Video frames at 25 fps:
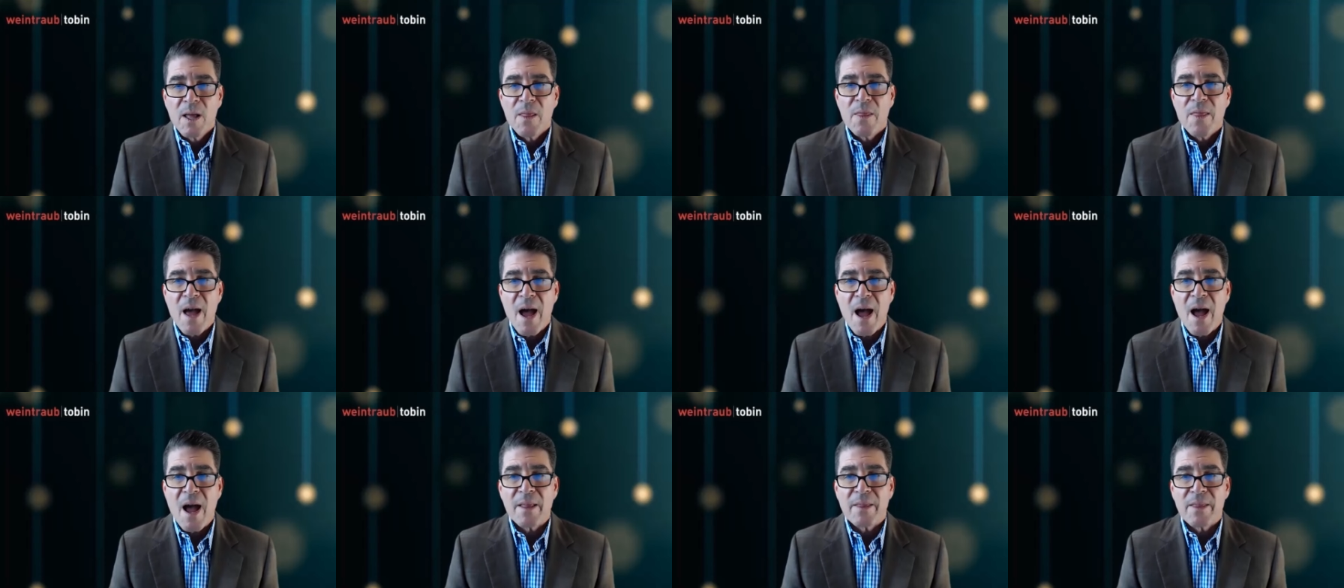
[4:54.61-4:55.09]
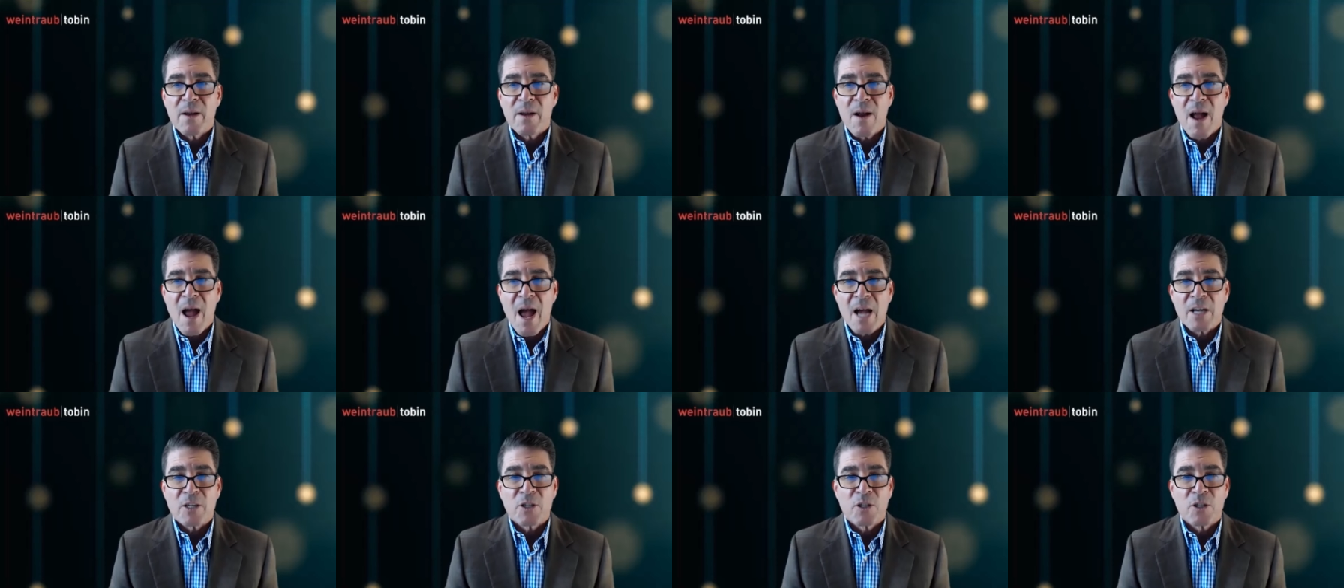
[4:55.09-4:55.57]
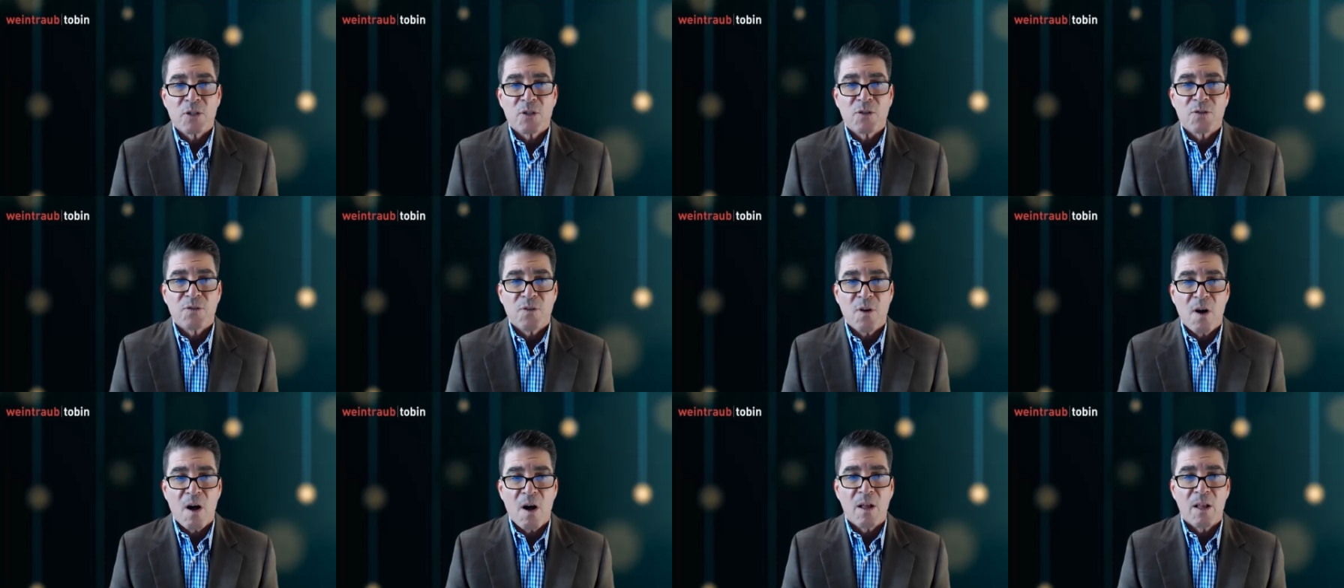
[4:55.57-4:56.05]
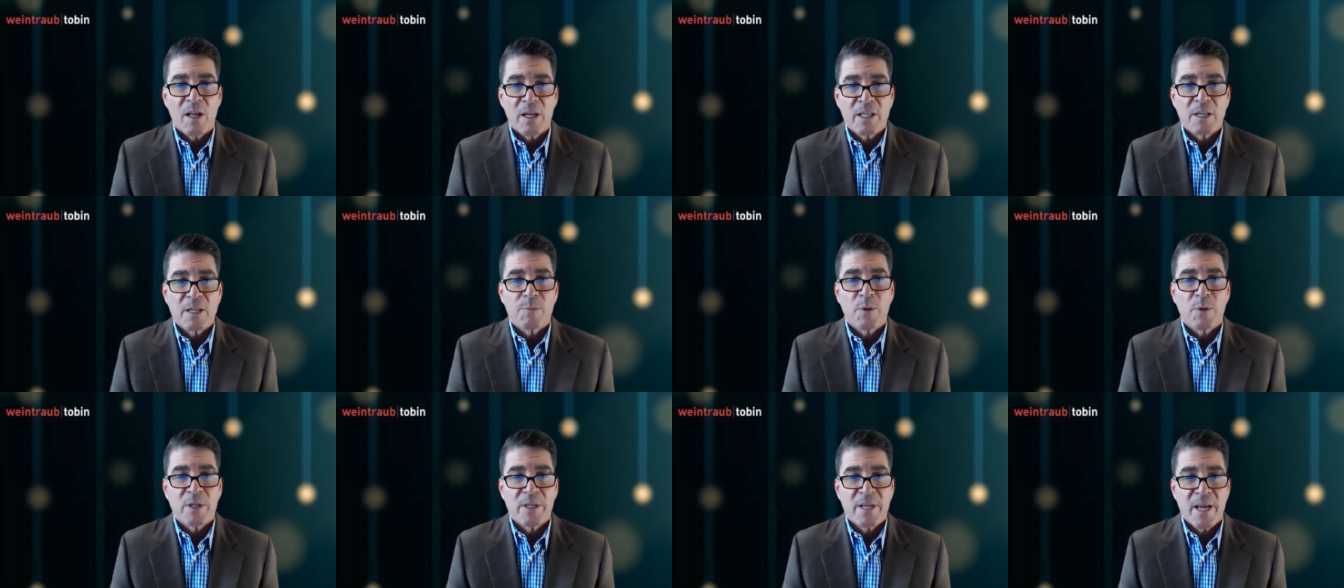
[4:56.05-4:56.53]
that their actions fall
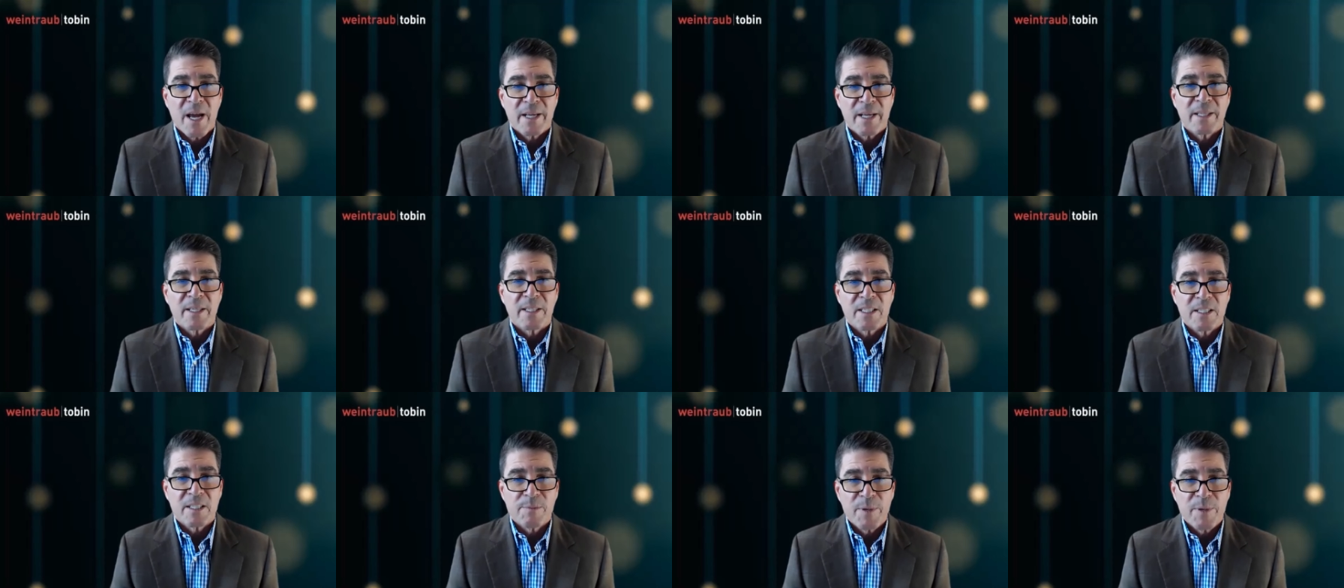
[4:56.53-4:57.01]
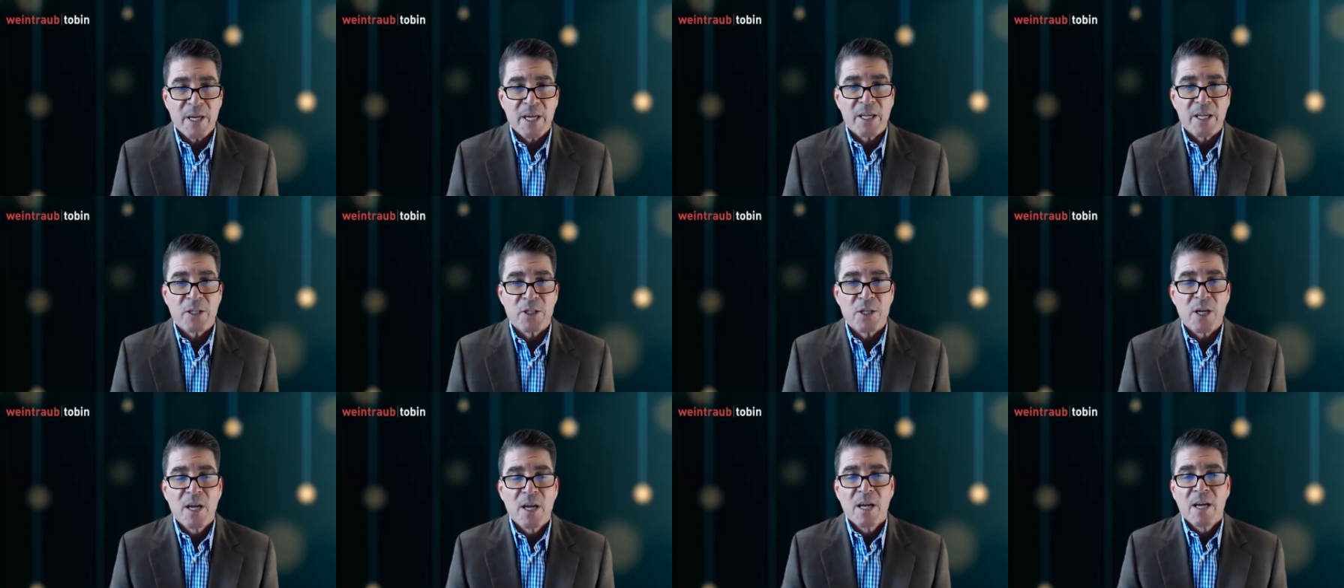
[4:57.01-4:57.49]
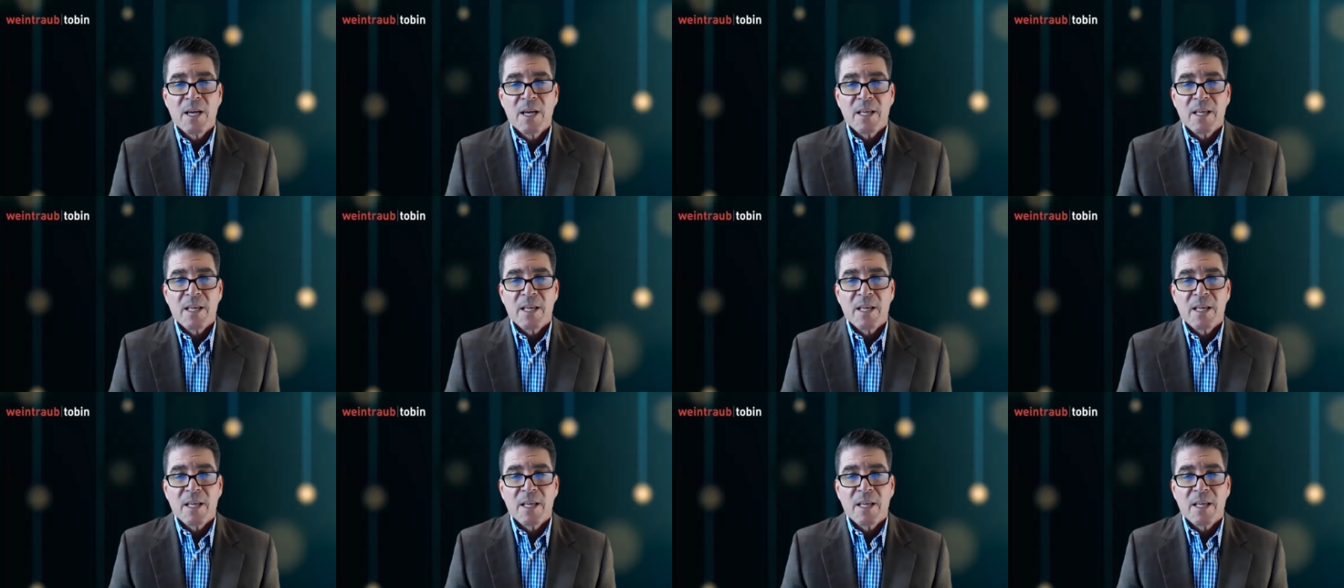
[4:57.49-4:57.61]
under protected speech,